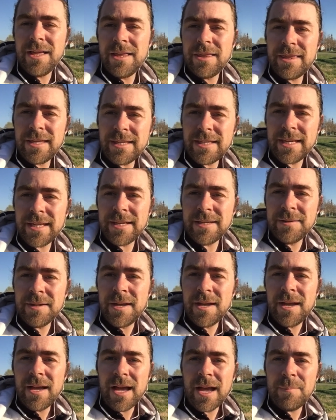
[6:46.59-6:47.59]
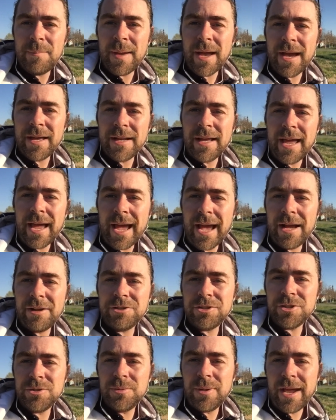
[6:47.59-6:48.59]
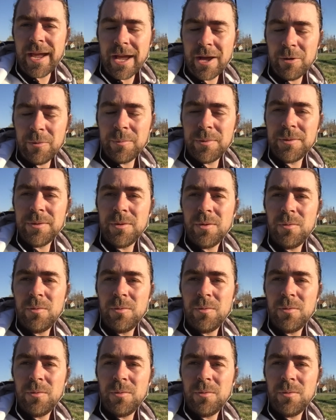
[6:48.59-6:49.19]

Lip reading: thinking about how to help